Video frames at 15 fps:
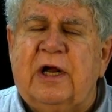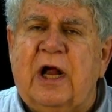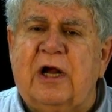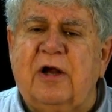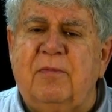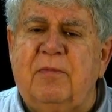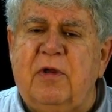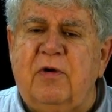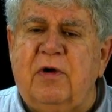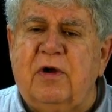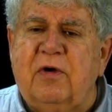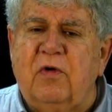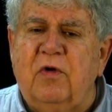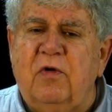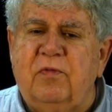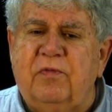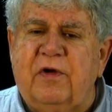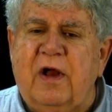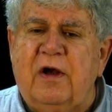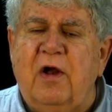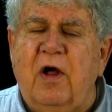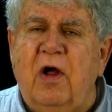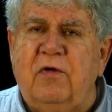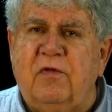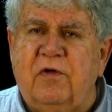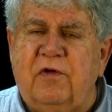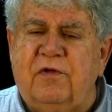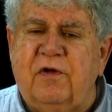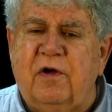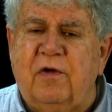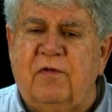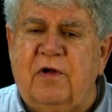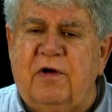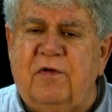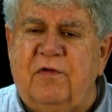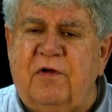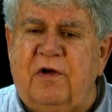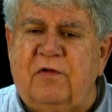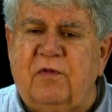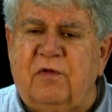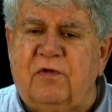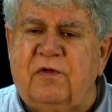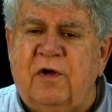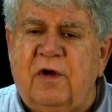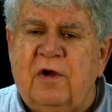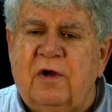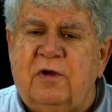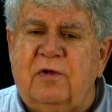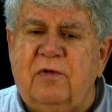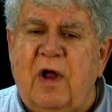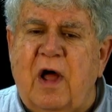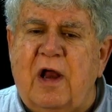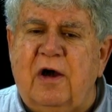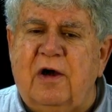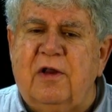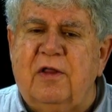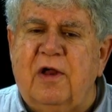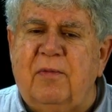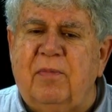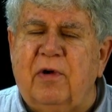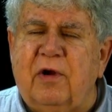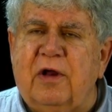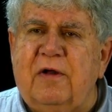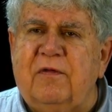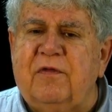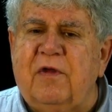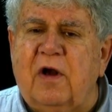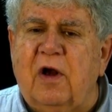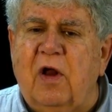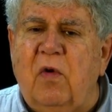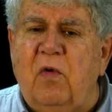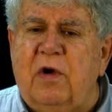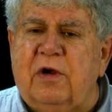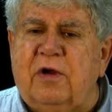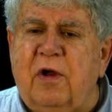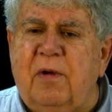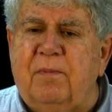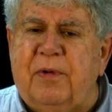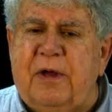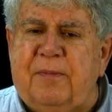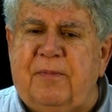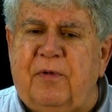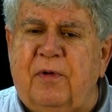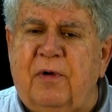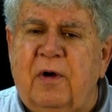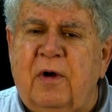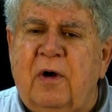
and community groups and hundreds of individuals united in their belief that low-income people